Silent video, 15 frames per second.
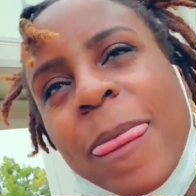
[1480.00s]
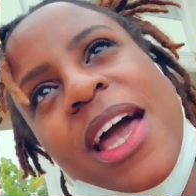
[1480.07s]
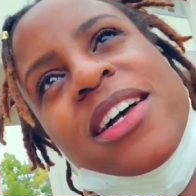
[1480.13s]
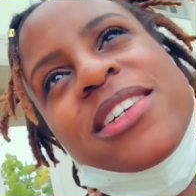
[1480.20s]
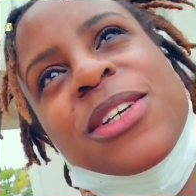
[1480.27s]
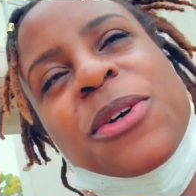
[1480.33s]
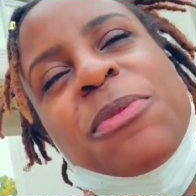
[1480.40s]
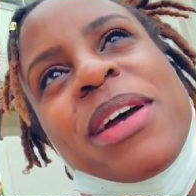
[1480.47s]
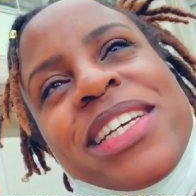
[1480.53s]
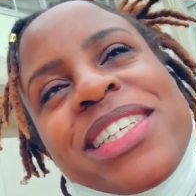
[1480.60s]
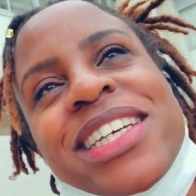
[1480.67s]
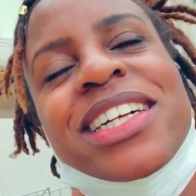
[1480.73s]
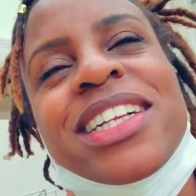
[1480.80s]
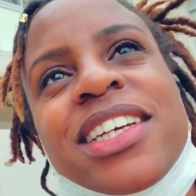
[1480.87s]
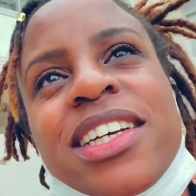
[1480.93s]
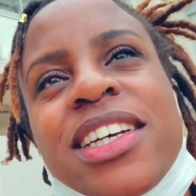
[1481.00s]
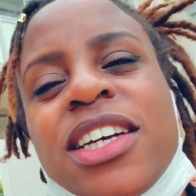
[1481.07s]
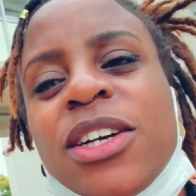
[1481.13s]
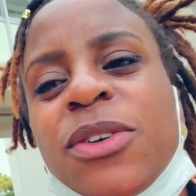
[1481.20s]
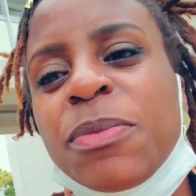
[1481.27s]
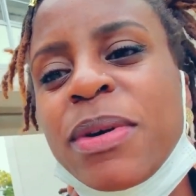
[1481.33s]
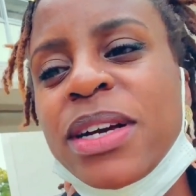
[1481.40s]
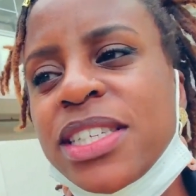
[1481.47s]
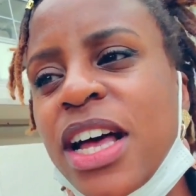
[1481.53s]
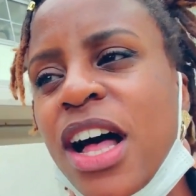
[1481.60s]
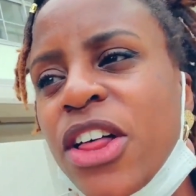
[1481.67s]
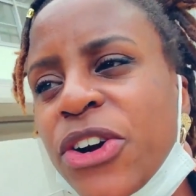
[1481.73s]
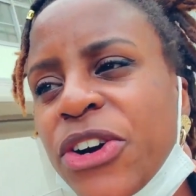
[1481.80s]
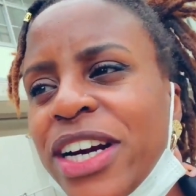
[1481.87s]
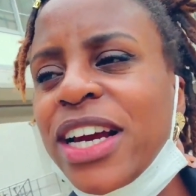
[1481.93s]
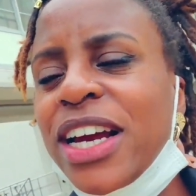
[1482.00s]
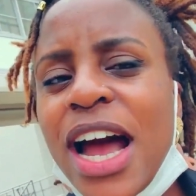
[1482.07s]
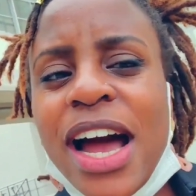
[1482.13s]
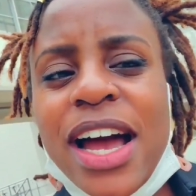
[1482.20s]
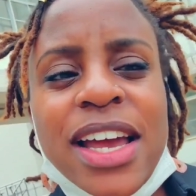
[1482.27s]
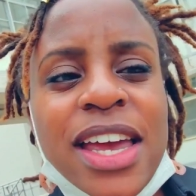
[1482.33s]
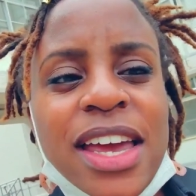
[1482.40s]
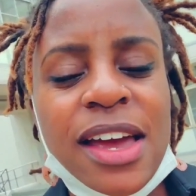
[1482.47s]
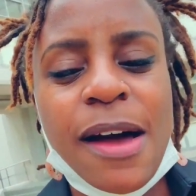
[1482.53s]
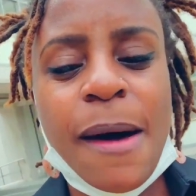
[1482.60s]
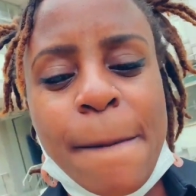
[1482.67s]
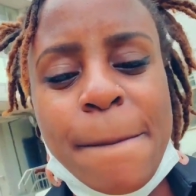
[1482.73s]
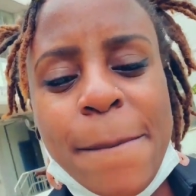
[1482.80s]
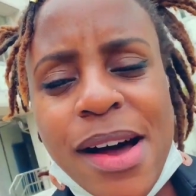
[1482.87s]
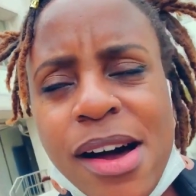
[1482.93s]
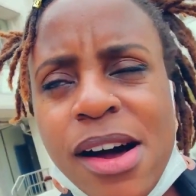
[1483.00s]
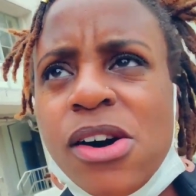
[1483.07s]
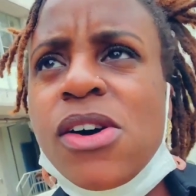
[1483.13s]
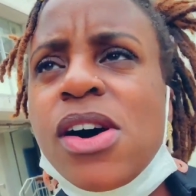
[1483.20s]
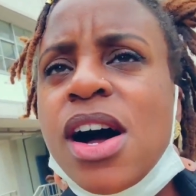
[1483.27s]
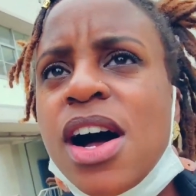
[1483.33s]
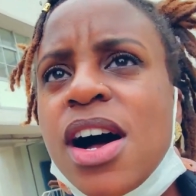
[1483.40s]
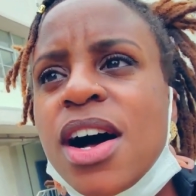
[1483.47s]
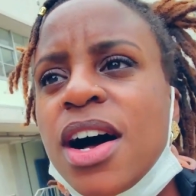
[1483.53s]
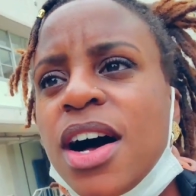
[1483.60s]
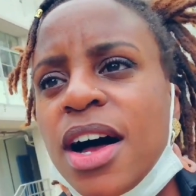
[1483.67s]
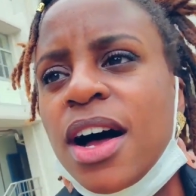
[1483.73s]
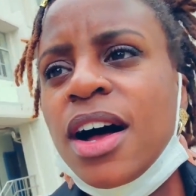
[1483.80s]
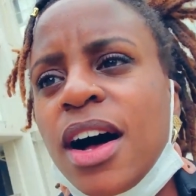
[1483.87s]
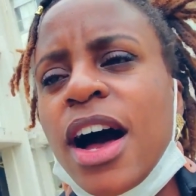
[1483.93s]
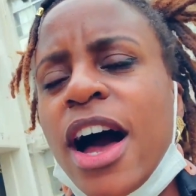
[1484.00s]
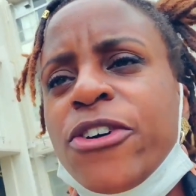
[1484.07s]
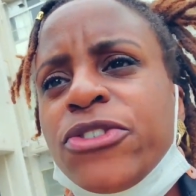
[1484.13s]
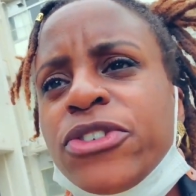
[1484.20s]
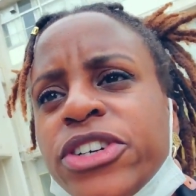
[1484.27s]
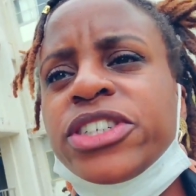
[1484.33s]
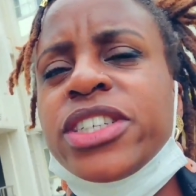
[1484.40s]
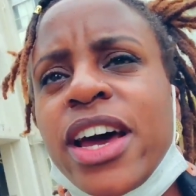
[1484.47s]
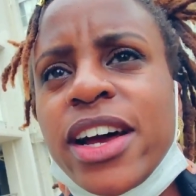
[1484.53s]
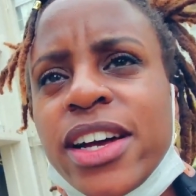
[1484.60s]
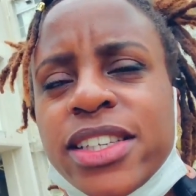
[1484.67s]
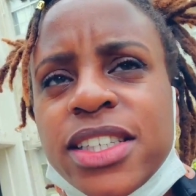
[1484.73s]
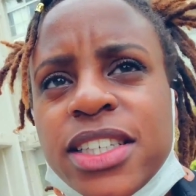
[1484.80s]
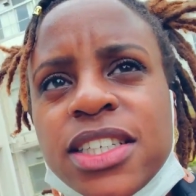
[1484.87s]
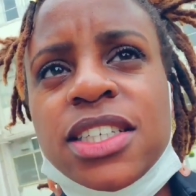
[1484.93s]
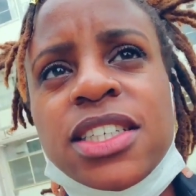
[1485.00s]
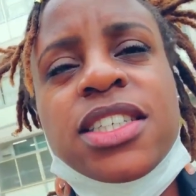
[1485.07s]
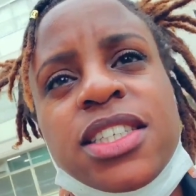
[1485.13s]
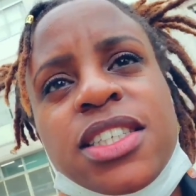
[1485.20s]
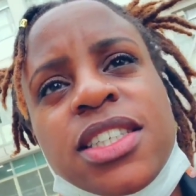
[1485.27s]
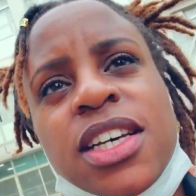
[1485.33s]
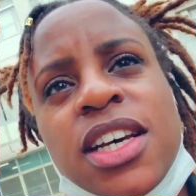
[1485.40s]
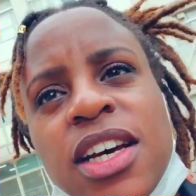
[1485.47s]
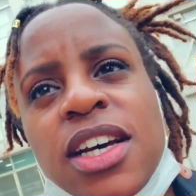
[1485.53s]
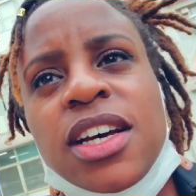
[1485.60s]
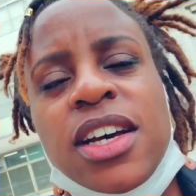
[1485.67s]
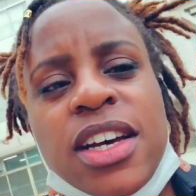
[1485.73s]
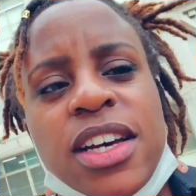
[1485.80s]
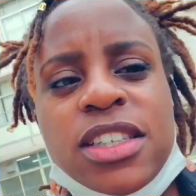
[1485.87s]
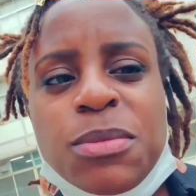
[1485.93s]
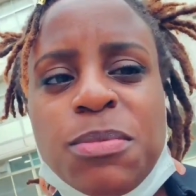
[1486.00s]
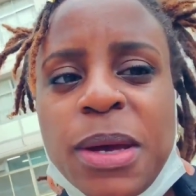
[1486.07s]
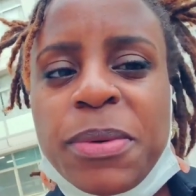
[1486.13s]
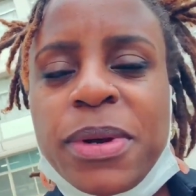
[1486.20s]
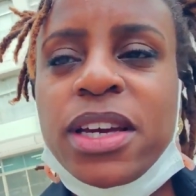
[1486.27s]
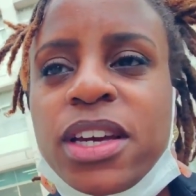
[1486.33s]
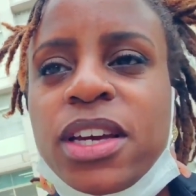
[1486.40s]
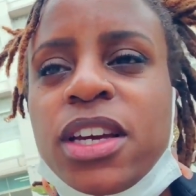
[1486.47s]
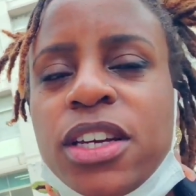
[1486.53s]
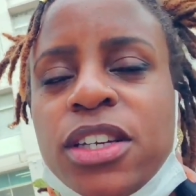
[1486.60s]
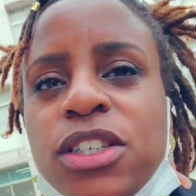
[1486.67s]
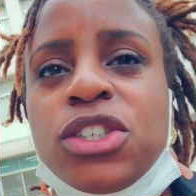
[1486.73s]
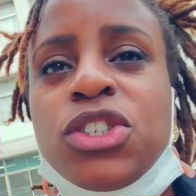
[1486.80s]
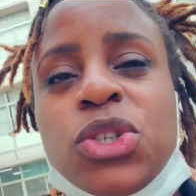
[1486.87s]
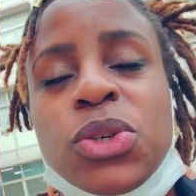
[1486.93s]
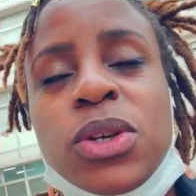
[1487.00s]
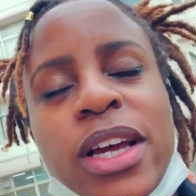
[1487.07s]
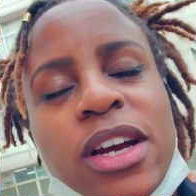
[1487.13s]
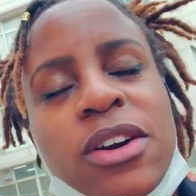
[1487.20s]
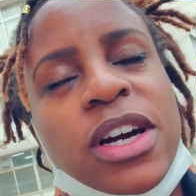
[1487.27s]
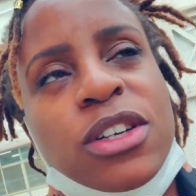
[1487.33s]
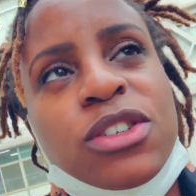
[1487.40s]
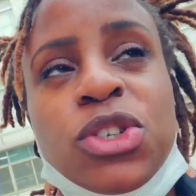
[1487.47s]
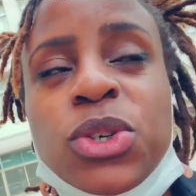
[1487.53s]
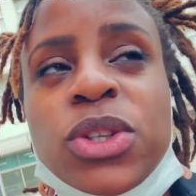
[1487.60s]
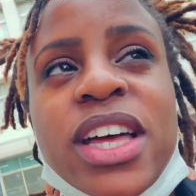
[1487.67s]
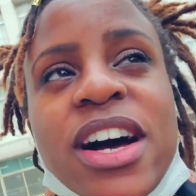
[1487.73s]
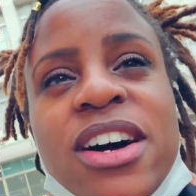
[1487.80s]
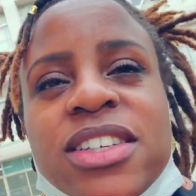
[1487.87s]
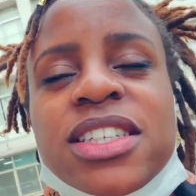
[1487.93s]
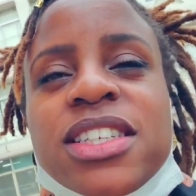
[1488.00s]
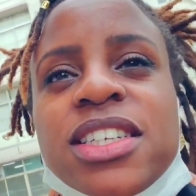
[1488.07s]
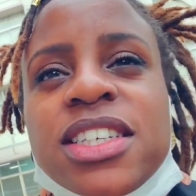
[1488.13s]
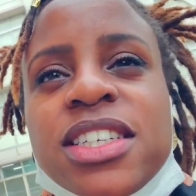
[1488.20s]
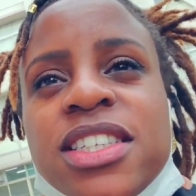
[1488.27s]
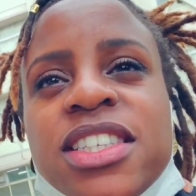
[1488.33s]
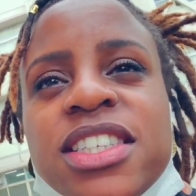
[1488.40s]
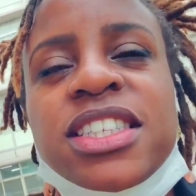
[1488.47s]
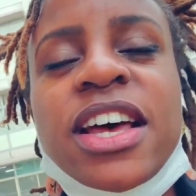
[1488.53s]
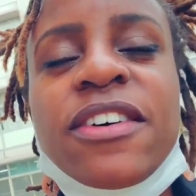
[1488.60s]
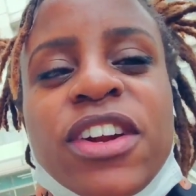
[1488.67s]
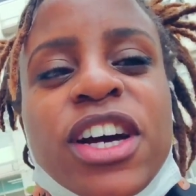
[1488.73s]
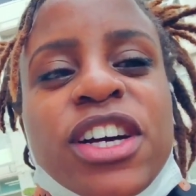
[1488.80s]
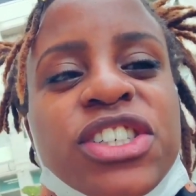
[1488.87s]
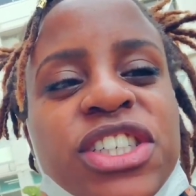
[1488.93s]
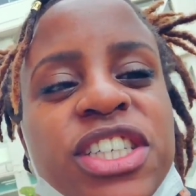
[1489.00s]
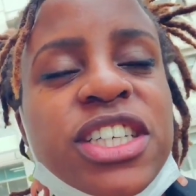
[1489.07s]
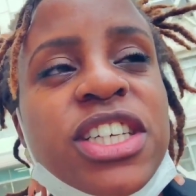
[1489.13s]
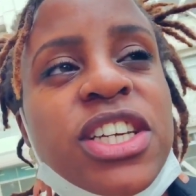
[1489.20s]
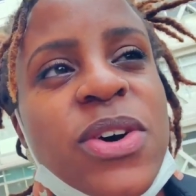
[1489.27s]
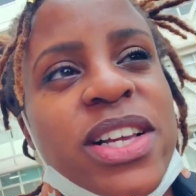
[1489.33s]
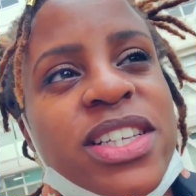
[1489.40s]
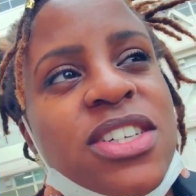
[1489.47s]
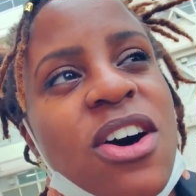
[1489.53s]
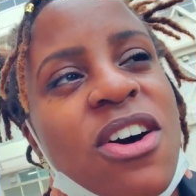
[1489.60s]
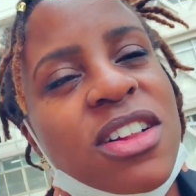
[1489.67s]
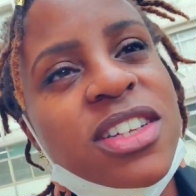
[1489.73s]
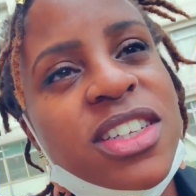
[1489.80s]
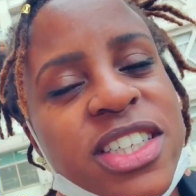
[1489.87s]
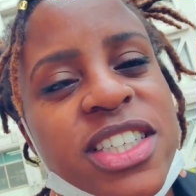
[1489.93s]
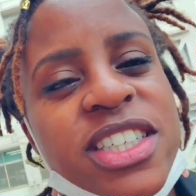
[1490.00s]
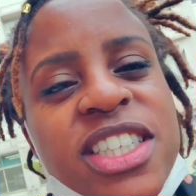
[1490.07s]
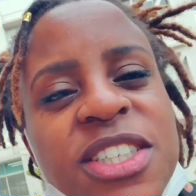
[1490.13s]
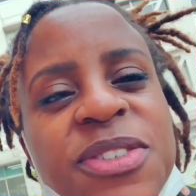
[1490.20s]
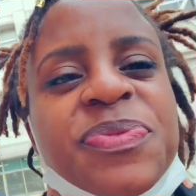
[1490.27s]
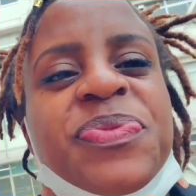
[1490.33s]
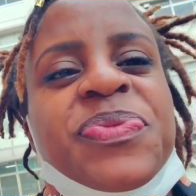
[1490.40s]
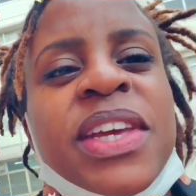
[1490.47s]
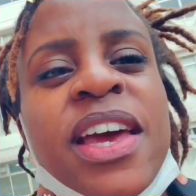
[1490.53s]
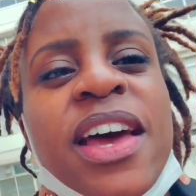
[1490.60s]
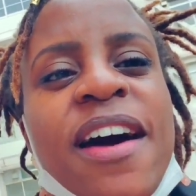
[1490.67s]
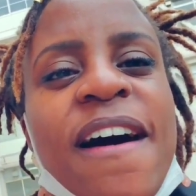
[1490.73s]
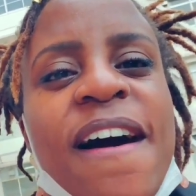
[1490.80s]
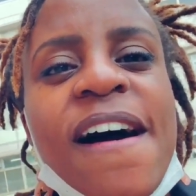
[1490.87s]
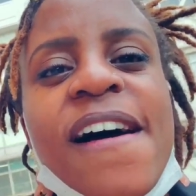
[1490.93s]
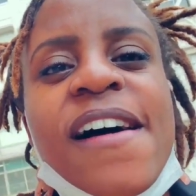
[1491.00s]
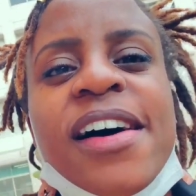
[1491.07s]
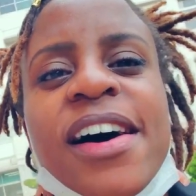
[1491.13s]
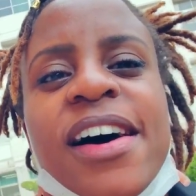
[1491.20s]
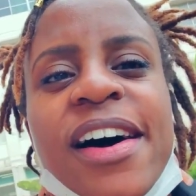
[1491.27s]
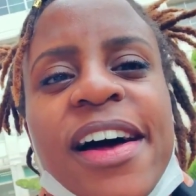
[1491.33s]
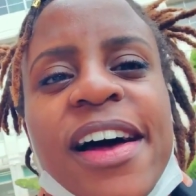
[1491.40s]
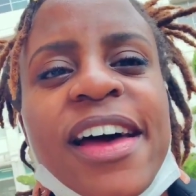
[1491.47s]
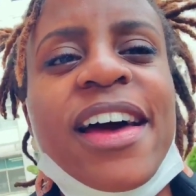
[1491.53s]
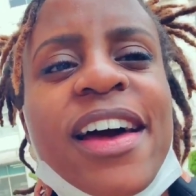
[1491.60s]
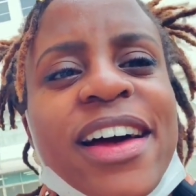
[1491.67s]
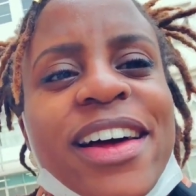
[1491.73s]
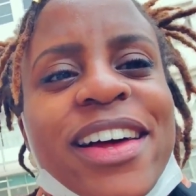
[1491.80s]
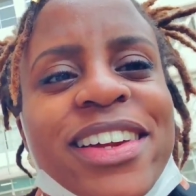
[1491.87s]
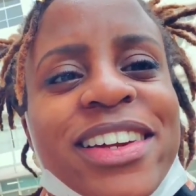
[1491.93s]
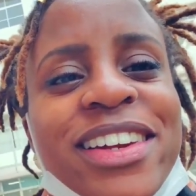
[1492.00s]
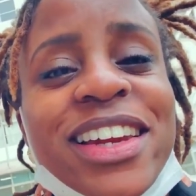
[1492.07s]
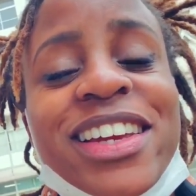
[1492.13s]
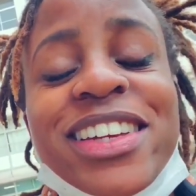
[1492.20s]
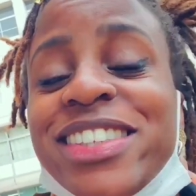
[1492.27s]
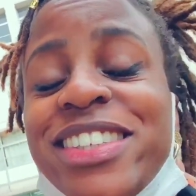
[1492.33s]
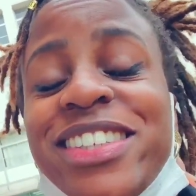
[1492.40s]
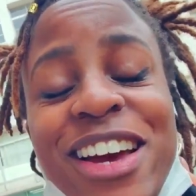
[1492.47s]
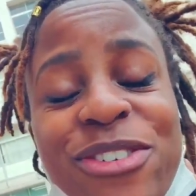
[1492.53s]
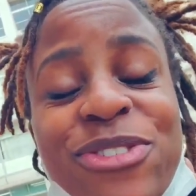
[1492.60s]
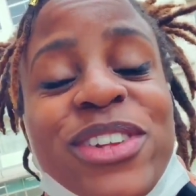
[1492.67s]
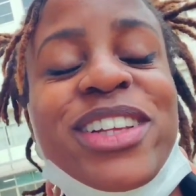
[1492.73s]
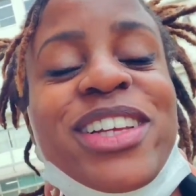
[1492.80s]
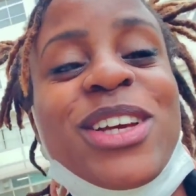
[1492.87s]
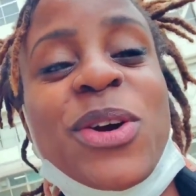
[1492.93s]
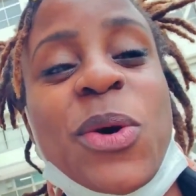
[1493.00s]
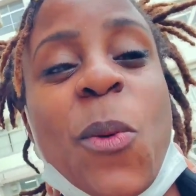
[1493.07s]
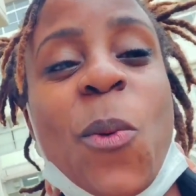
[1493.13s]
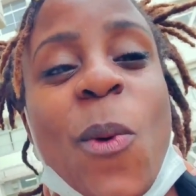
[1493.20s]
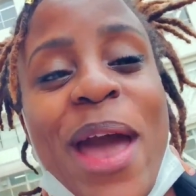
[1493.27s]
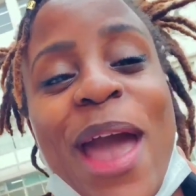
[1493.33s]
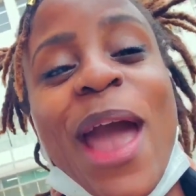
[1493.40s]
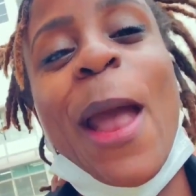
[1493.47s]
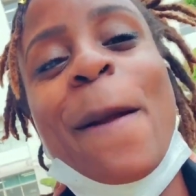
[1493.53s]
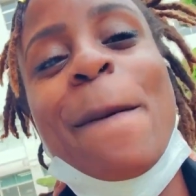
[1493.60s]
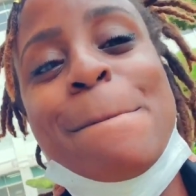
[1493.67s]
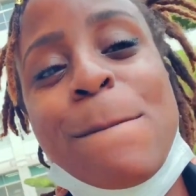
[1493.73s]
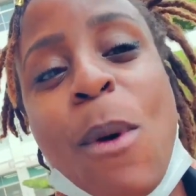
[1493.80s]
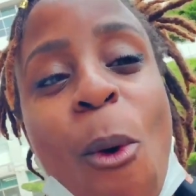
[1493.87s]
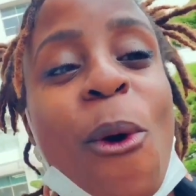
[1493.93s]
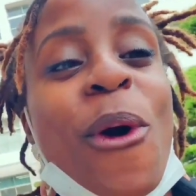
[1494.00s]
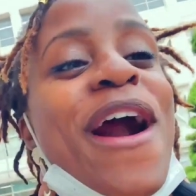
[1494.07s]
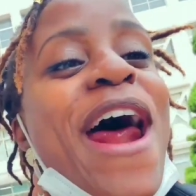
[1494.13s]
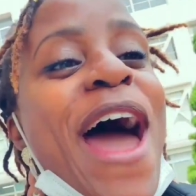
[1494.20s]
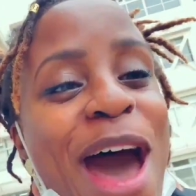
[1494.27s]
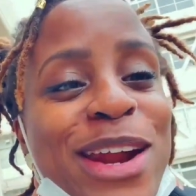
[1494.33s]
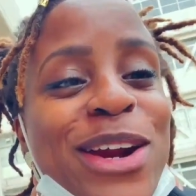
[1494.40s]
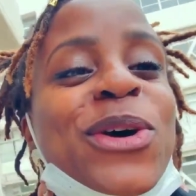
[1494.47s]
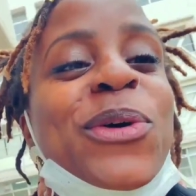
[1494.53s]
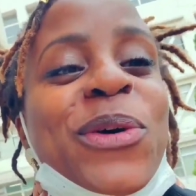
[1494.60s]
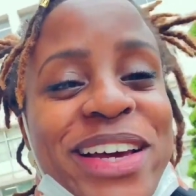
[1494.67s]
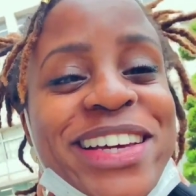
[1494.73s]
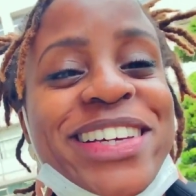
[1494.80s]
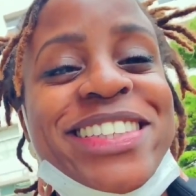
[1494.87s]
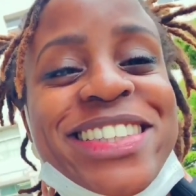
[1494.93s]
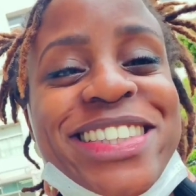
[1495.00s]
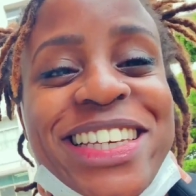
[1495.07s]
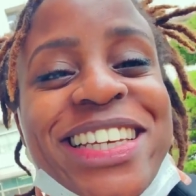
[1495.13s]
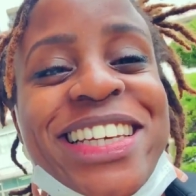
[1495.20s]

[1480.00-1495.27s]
Yeah, so basically with my salary, I get about, after taxes, it's maybe around 2,700 US dollars. And it's definitely way more adequate.